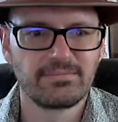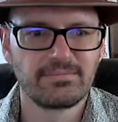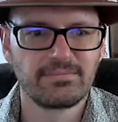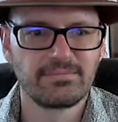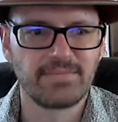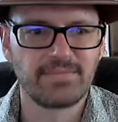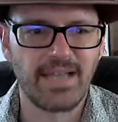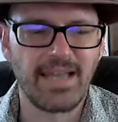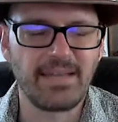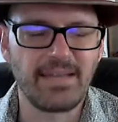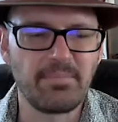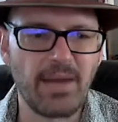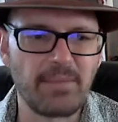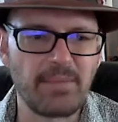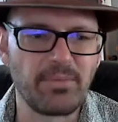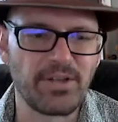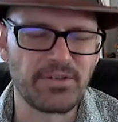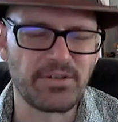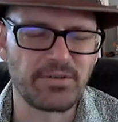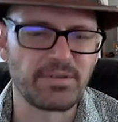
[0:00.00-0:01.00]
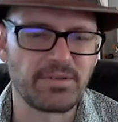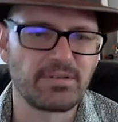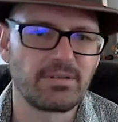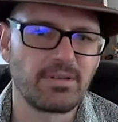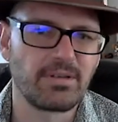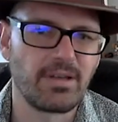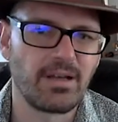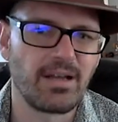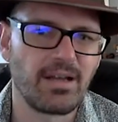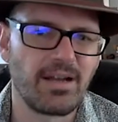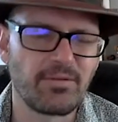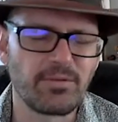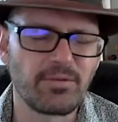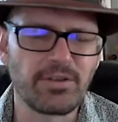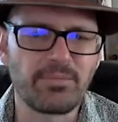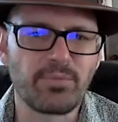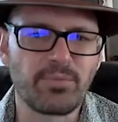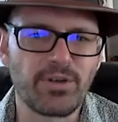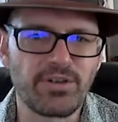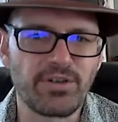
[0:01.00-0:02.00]
Hey, my pleasure. I really
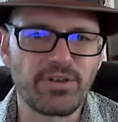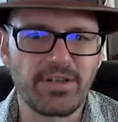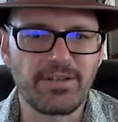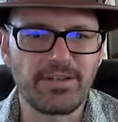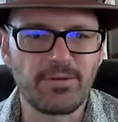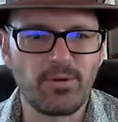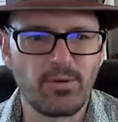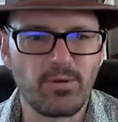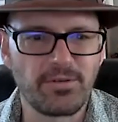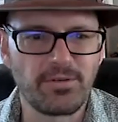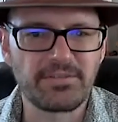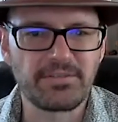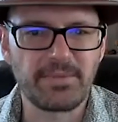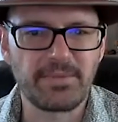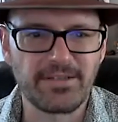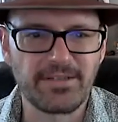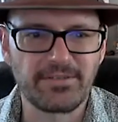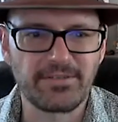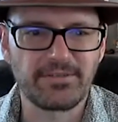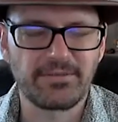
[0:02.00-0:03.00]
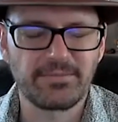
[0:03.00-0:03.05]
appreciate you holding space.